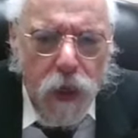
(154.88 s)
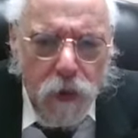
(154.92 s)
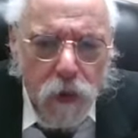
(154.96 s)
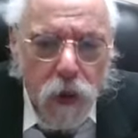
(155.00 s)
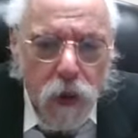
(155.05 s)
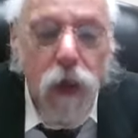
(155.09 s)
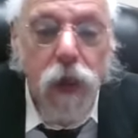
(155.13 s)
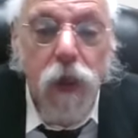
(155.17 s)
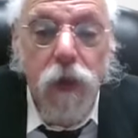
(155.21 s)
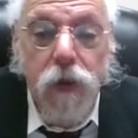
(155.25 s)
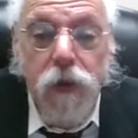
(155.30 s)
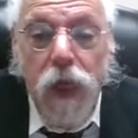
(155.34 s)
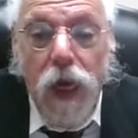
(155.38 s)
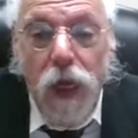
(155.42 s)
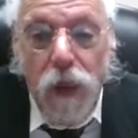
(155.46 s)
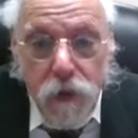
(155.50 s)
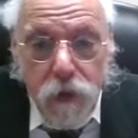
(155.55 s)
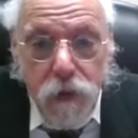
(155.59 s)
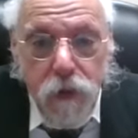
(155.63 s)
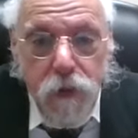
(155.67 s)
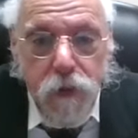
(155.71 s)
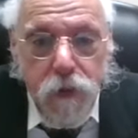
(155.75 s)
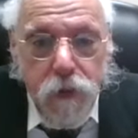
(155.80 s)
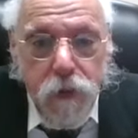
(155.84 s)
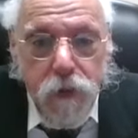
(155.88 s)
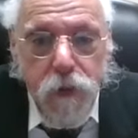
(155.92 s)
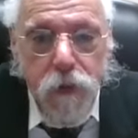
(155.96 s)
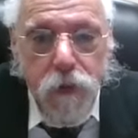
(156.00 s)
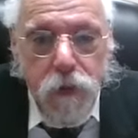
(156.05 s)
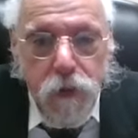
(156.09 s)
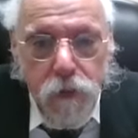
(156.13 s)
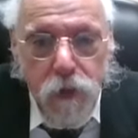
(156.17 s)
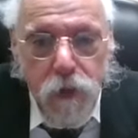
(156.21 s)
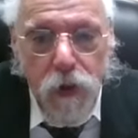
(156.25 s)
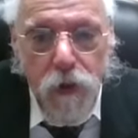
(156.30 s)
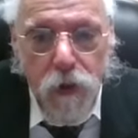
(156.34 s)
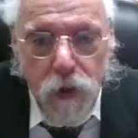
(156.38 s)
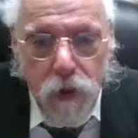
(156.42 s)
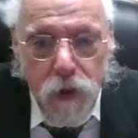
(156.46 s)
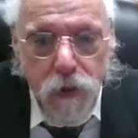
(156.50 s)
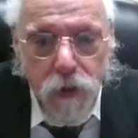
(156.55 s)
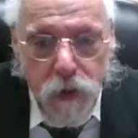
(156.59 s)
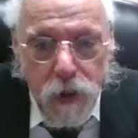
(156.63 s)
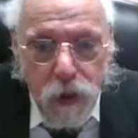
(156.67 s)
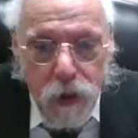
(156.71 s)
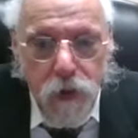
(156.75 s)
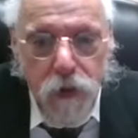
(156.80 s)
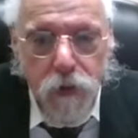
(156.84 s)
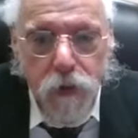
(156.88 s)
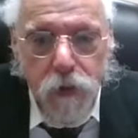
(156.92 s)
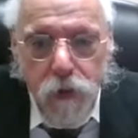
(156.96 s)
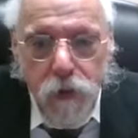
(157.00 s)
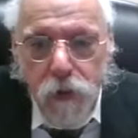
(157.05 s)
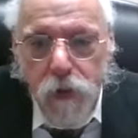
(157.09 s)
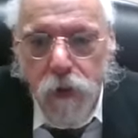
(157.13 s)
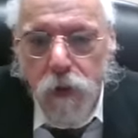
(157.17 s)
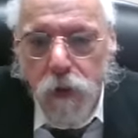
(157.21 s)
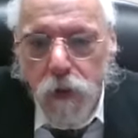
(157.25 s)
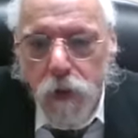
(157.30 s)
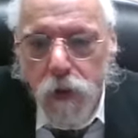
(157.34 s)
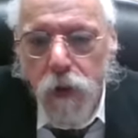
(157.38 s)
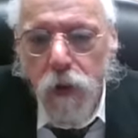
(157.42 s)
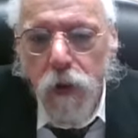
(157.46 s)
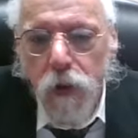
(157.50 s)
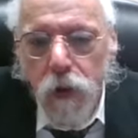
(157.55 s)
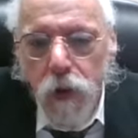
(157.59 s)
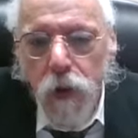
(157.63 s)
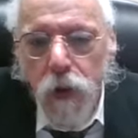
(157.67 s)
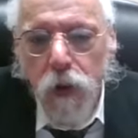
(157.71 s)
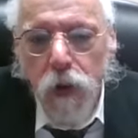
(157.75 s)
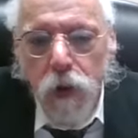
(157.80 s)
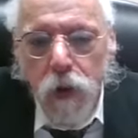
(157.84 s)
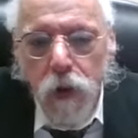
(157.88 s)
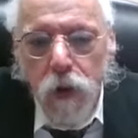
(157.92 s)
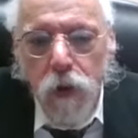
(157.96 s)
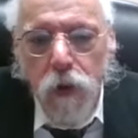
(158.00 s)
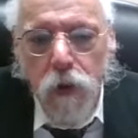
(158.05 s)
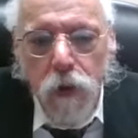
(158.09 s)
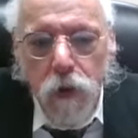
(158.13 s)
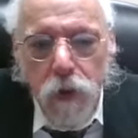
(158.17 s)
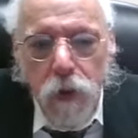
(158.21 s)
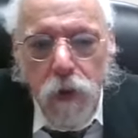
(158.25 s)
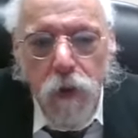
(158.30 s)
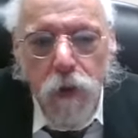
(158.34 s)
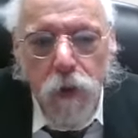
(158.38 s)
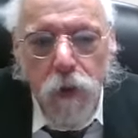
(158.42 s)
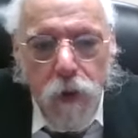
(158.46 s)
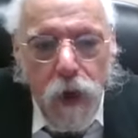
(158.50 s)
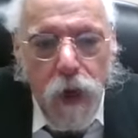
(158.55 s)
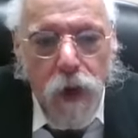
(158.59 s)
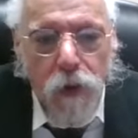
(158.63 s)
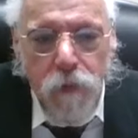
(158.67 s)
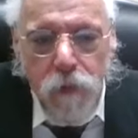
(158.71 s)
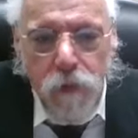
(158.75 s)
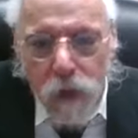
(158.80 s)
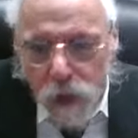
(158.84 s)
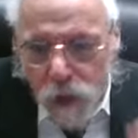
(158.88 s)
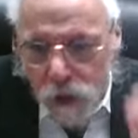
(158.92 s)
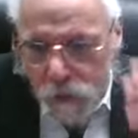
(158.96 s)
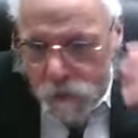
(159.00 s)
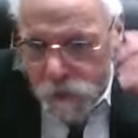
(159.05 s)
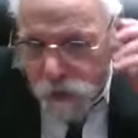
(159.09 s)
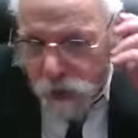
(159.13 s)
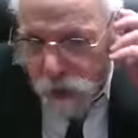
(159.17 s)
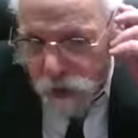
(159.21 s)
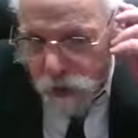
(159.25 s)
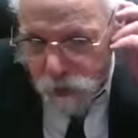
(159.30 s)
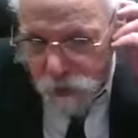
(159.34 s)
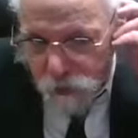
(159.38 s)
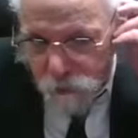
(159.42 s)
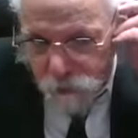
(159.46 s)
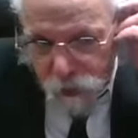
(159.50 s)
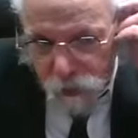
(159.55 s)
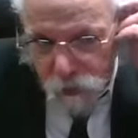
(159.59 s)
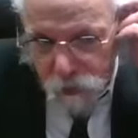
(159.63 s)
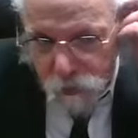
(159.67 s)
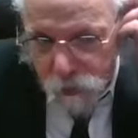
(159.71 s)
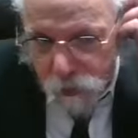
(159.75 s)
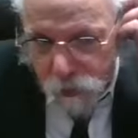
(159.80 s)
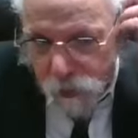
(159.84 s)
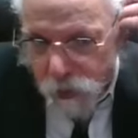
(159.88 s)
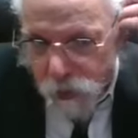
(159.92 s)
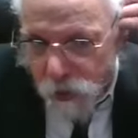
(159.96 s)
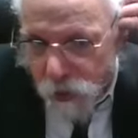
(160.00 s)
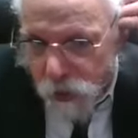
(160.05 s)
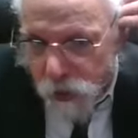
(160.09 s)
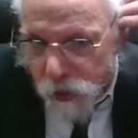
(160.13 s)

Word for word: Halacha Dalit, two halachas later, the Rambam says the following.